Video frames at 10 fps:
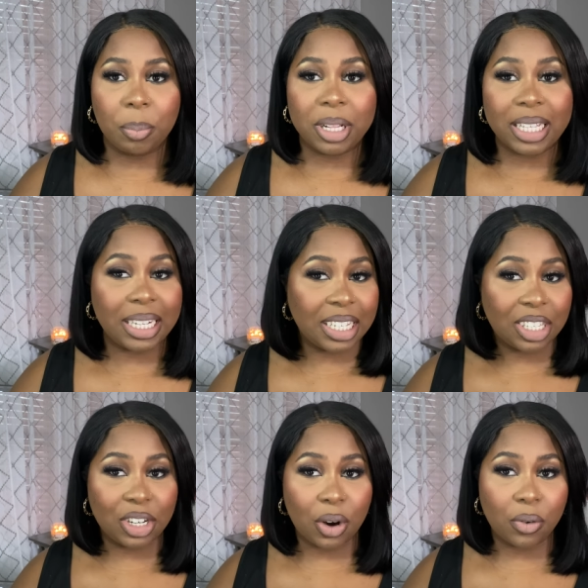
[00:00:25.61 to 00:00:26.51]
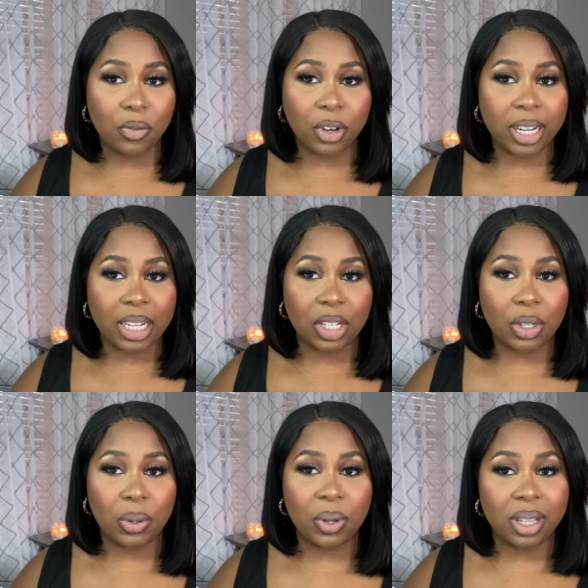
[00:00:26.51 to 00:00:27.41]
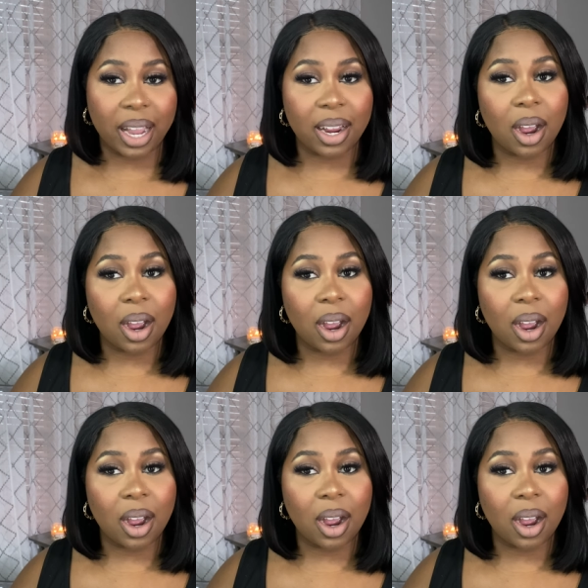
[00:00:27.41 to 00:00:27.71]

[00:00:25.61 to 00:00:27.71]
please don't forget to like,